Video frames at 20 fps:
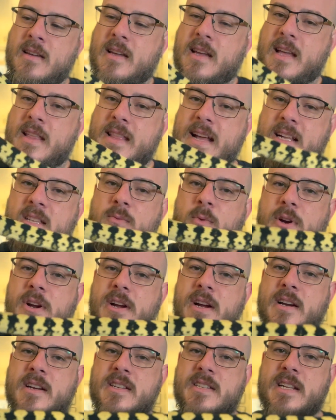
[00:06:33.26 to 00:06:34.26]
And that's where
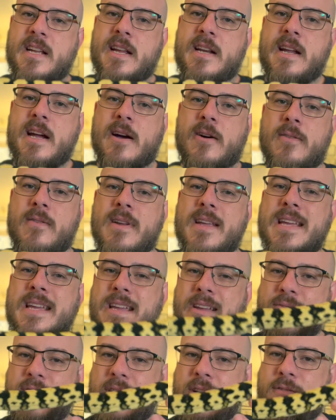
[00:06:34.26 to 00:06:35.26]
you're going to stand out,
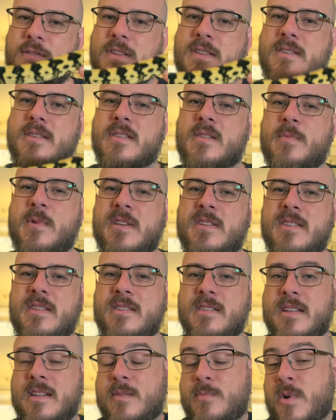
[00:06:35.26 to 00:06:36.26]
even if it's a
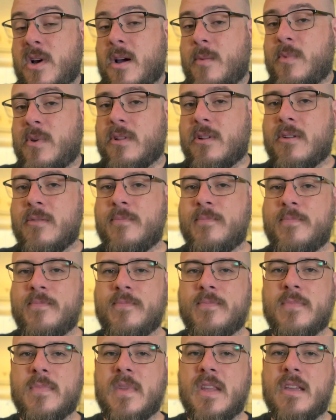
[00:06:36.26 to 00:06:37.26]
species that's popular.
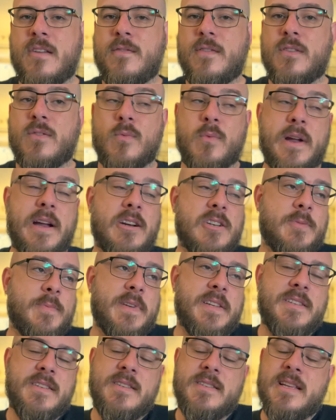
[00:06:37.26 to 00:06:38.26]
If it's rare
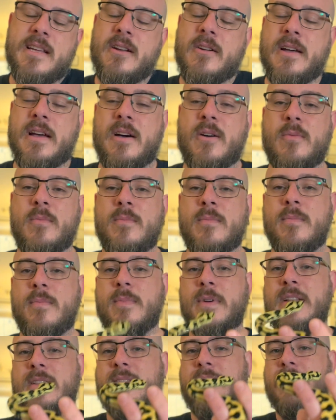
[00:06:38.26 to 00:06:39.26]
species, that'll help,
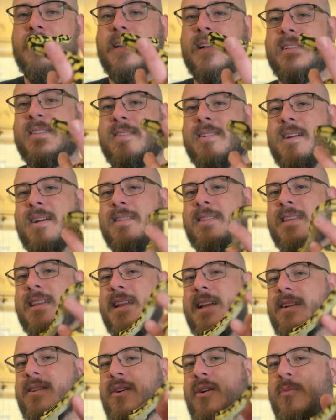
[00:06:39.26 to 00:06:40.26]
but that's not the
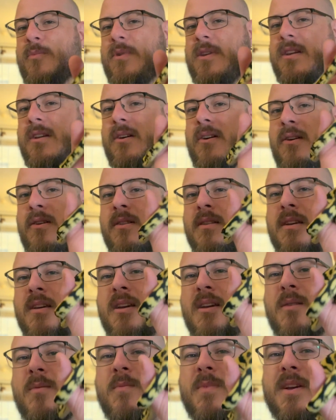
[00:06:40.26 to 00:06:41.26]
end-all be-all.
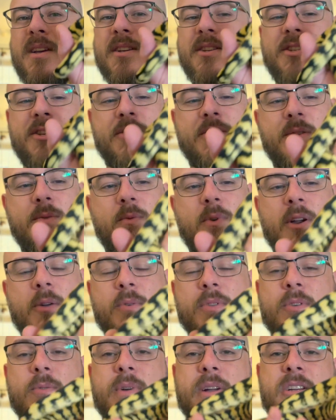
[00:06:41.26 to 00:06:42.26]
Because you could work
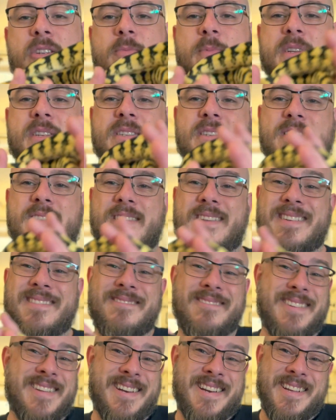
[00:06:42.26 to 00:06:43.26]
with a rare species and
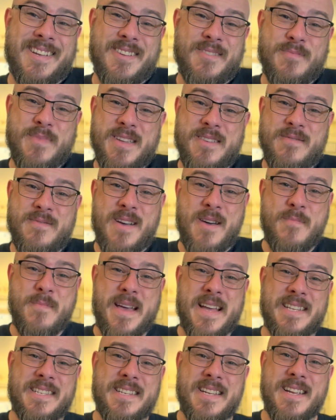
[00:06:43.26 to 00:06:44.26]
it could be a
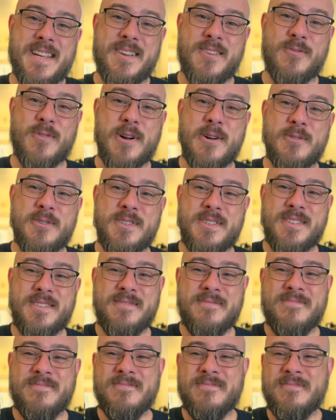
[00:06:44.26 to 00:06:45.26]
messy, gross,
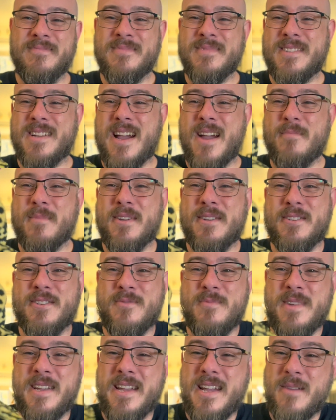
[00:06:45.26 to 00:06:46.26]

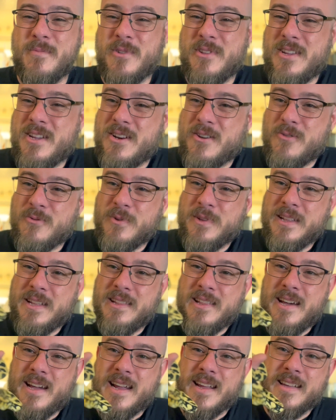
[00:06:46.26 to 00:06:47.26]
time-consuming animal that you don't really
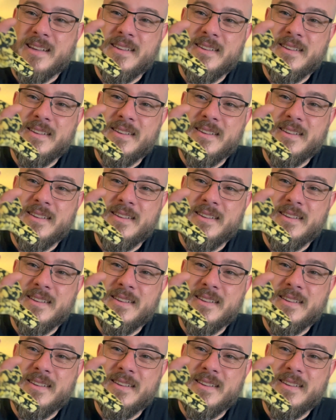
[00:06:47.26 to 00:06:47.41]
like.